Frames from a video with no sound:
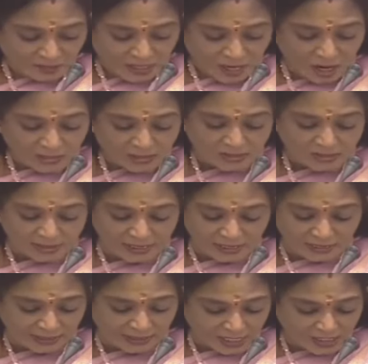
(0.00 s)
We are
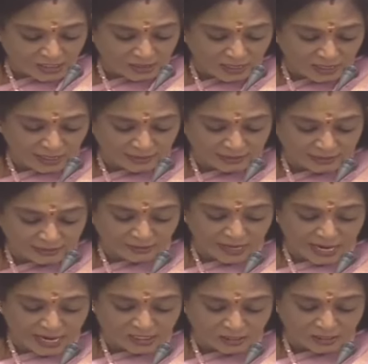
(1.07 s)
studying national and
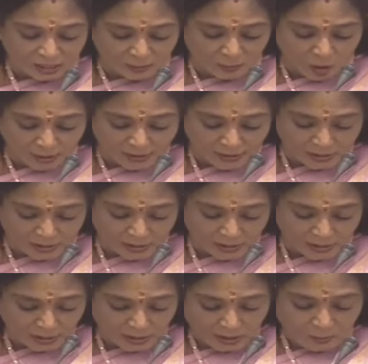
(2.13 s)
international model,
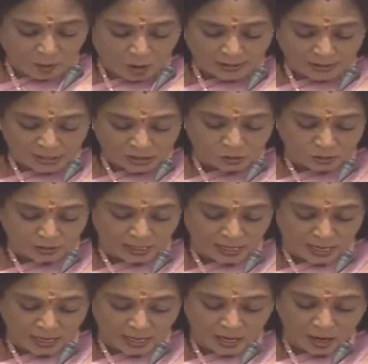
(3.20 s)
models to
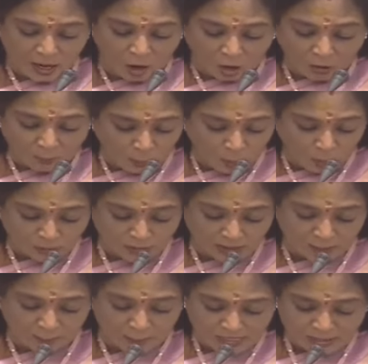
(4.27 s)
onboard
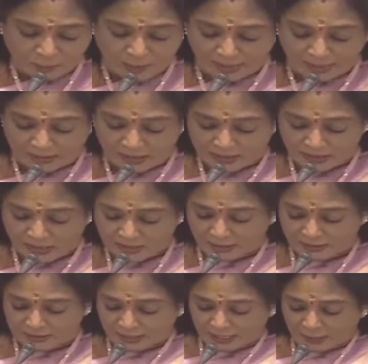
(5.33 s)
the best practices
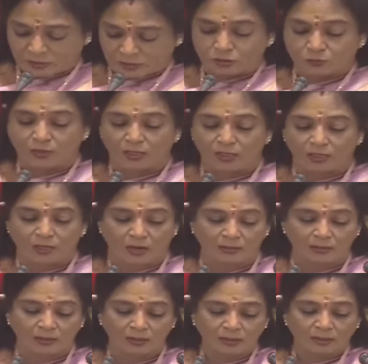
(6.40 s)
and teams to work
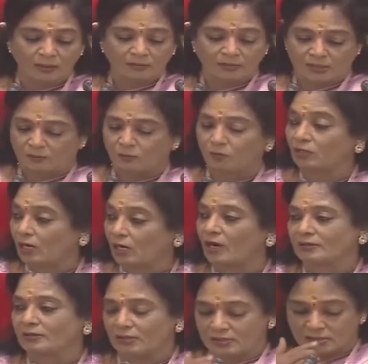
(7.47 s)
on, the, work
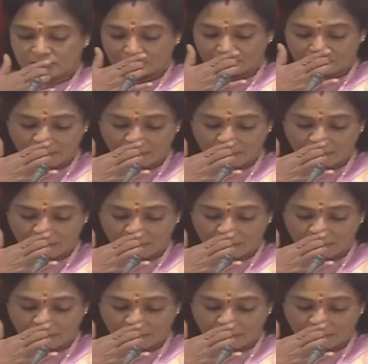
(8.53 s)
on this.